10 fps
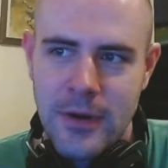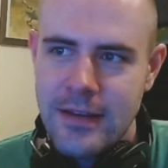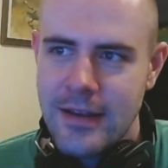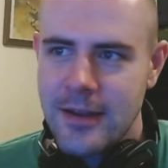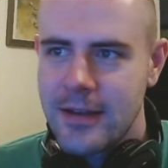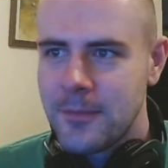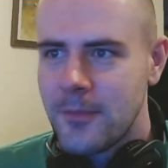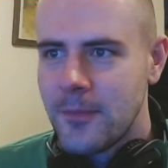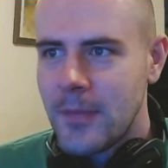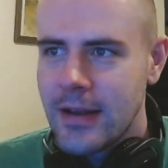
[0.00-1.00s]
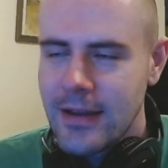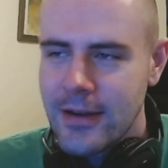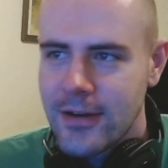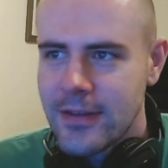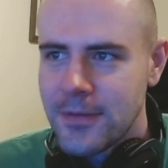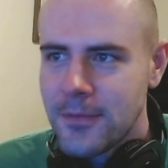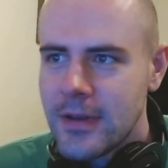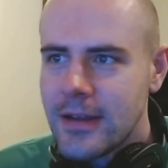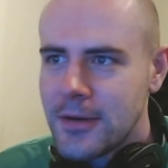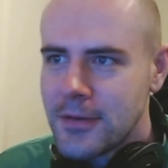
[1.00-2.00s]
to take a minute here in this
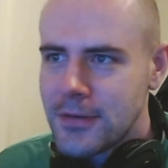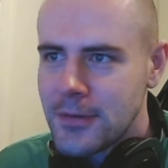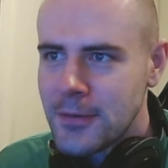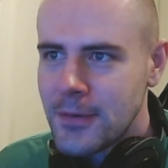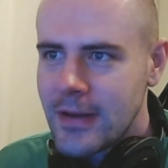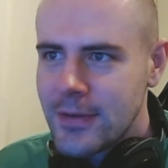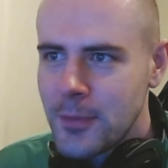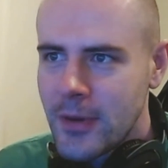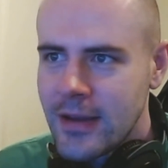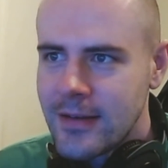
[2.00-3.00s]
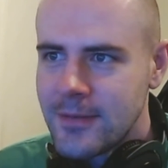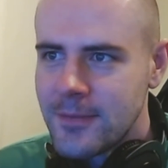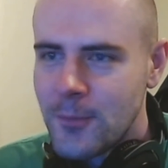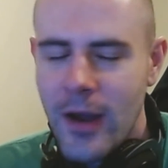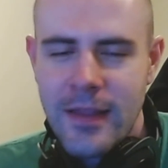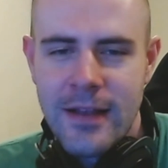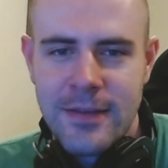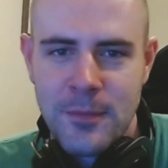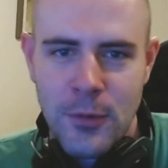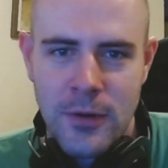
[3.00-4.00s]
video to explain why
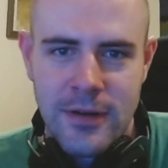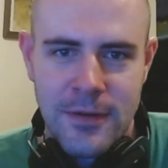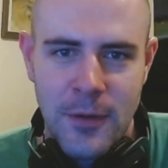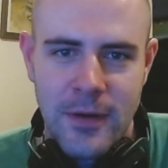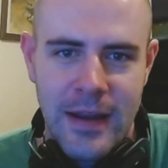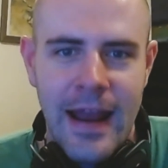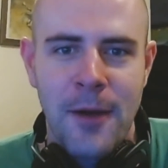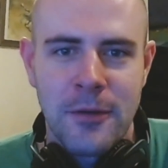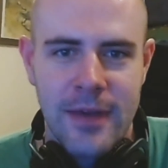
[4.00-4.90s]
that's important and how it's